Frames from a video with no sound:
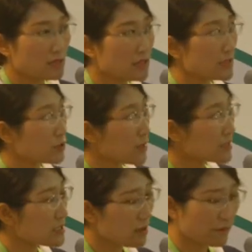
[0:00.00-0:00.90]
the
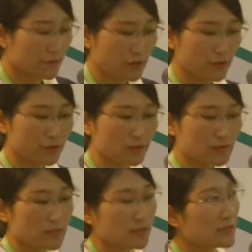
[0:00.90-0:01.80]
instruction of
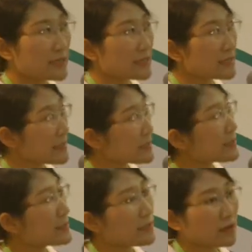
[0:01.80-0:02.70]
use, the
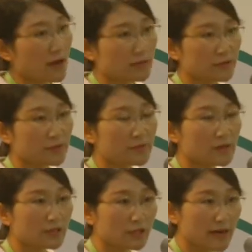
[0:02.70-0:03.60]
intended
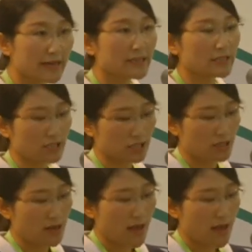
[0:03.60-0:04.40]
consumer age,